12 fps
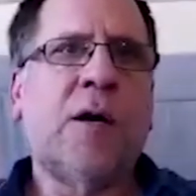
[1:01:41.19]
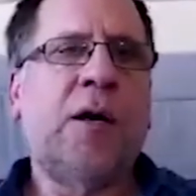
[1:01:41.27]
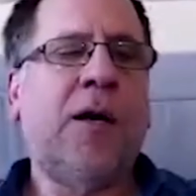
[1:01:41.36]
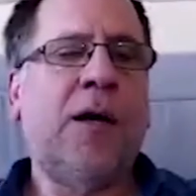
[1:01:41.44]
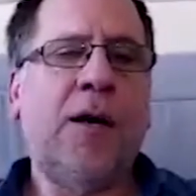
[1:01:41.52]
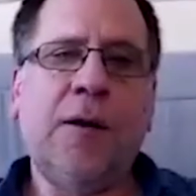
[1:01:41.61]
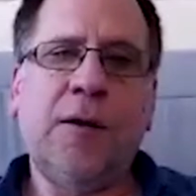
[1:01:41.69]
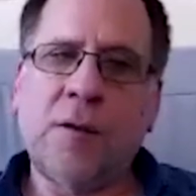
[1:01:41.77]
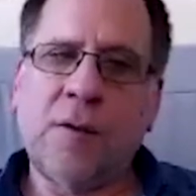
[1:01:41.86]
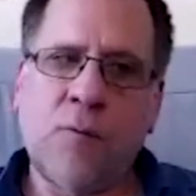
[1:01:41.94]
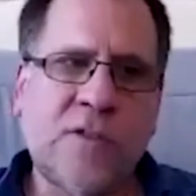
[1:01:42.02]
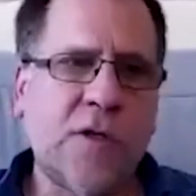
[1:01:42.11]

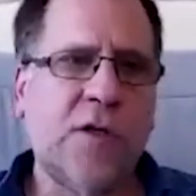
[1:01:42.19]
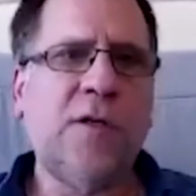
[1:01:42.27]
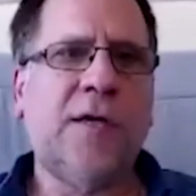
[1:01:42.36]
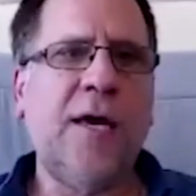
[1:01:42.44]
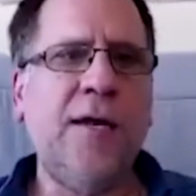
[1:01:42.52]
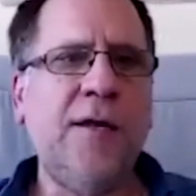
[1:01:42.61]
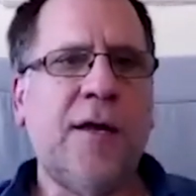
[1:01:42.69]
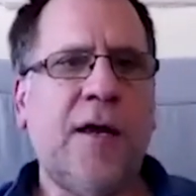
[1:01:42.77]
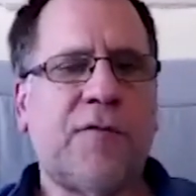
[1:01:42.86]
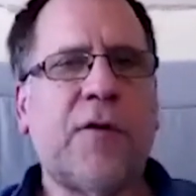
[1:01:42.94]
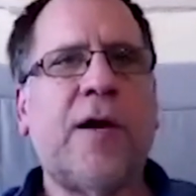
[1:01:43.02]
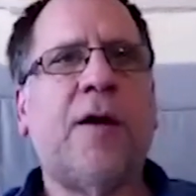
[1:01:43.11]
And what's a good
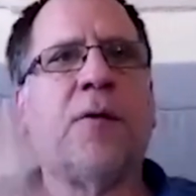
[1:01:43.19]
candidate for that?